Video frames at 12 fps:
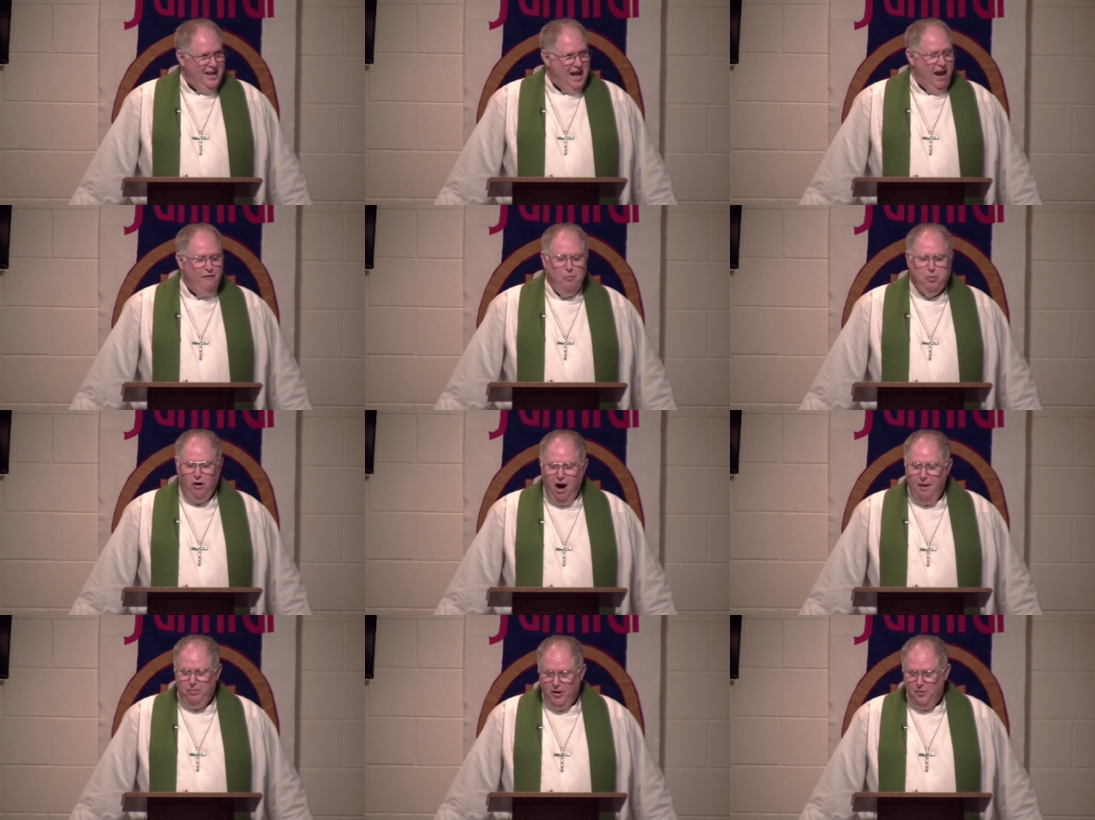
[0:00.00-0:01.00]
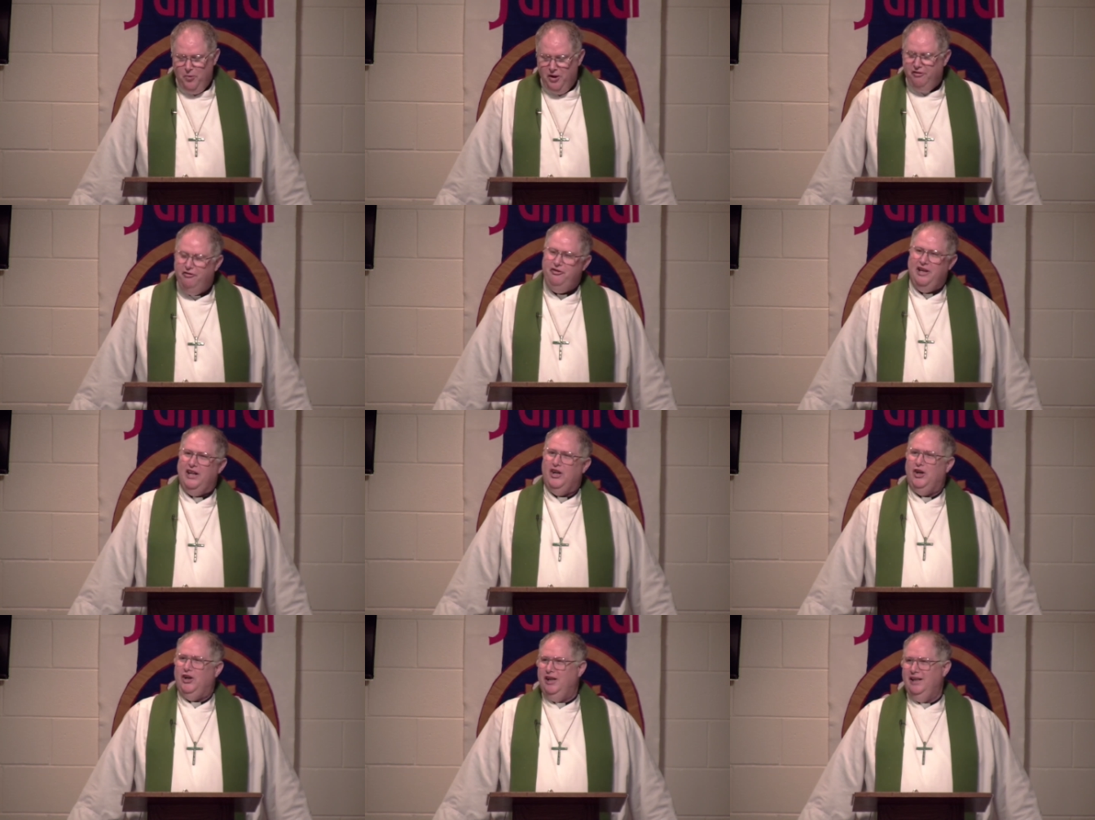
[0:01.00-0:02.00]
I have a problem with
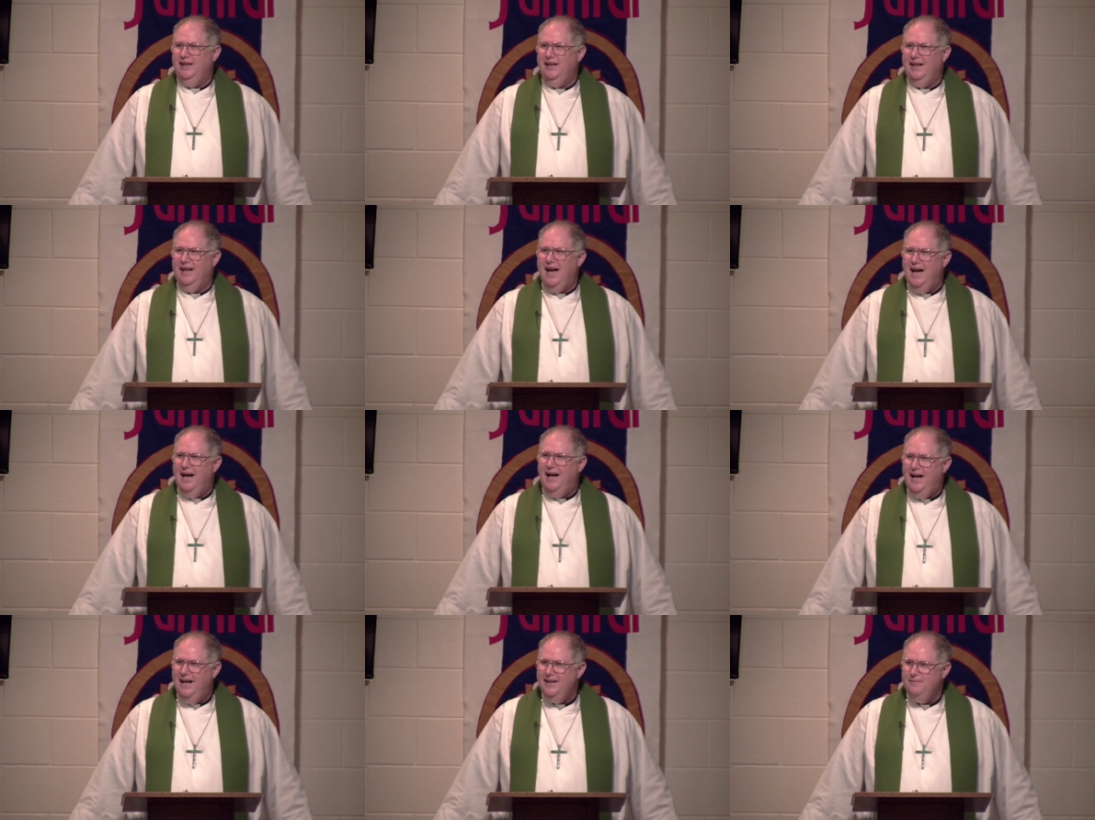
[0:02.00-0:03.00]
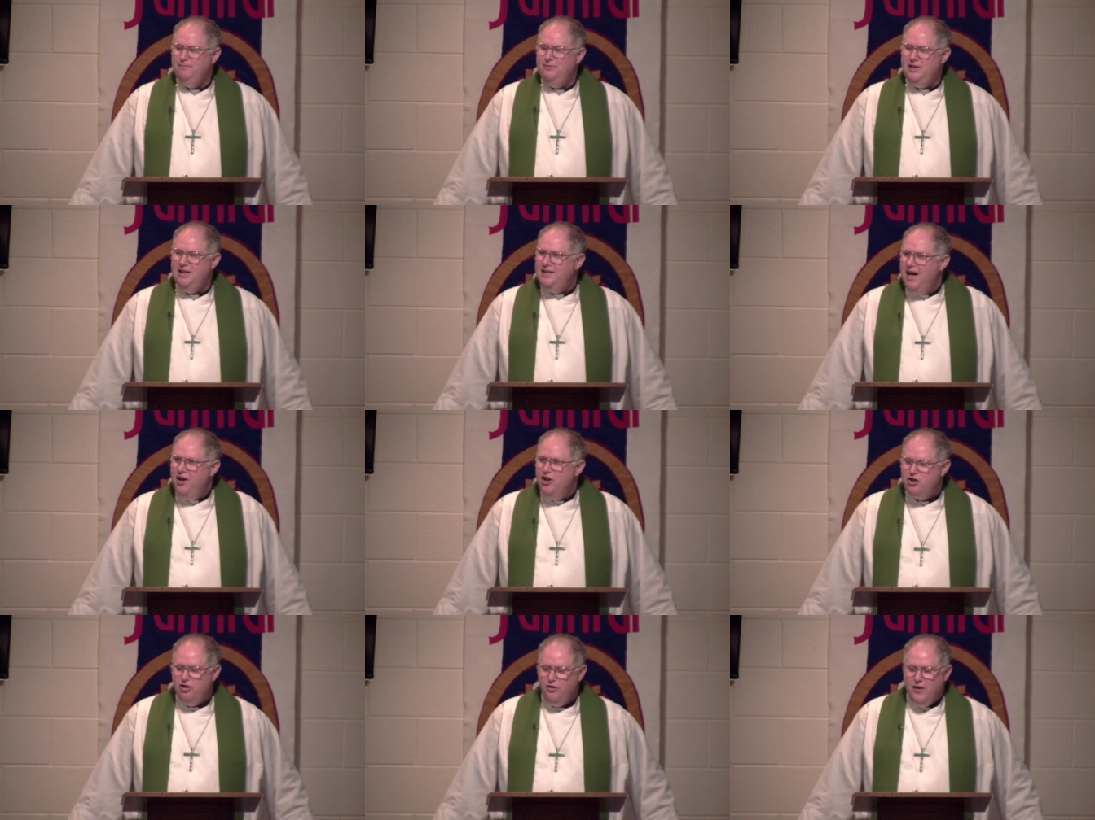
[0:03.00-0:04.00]
fear. Uh, to tell you the
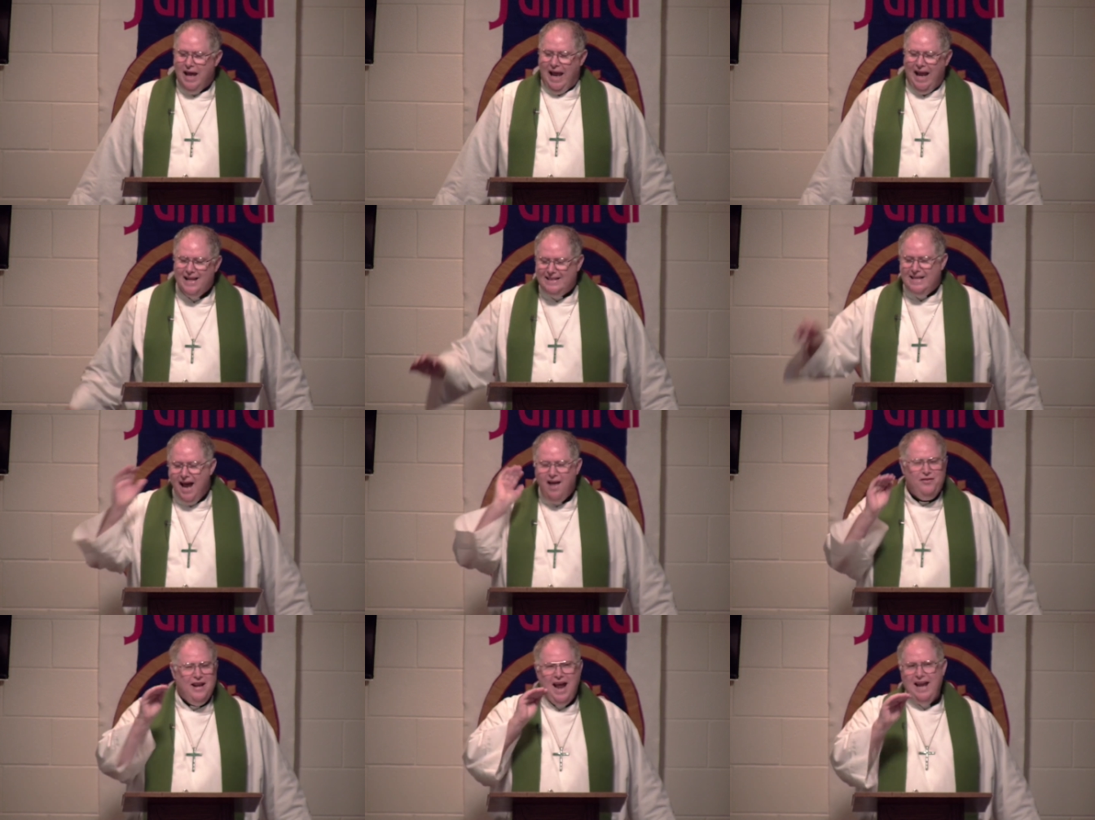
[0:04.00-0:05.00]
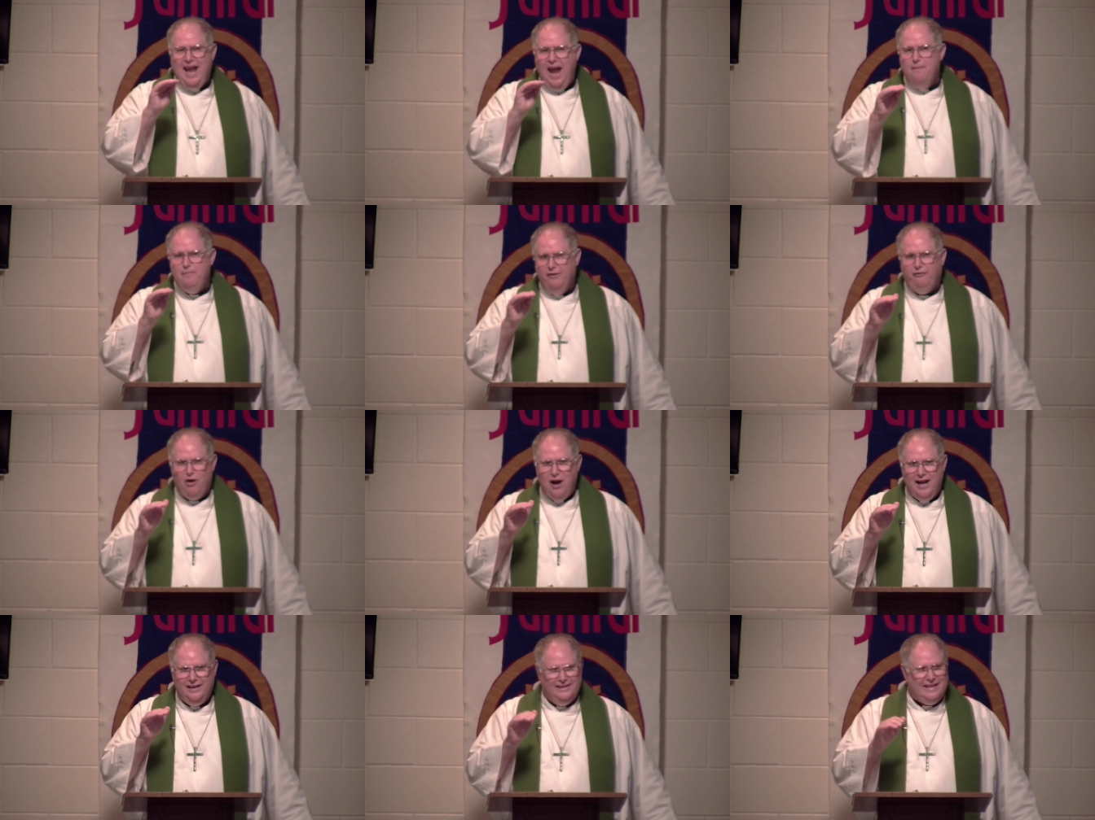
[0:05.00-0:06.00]
truth, it's not that I can't be
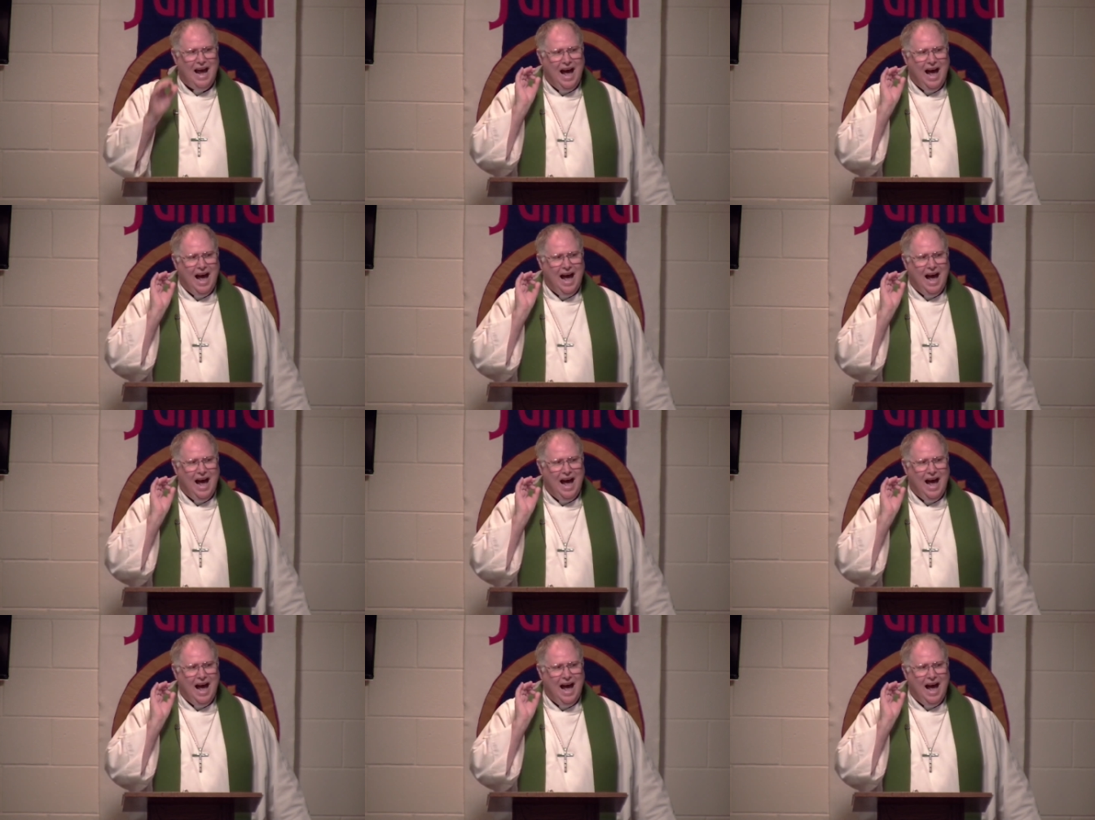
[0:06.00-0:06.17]
frightened.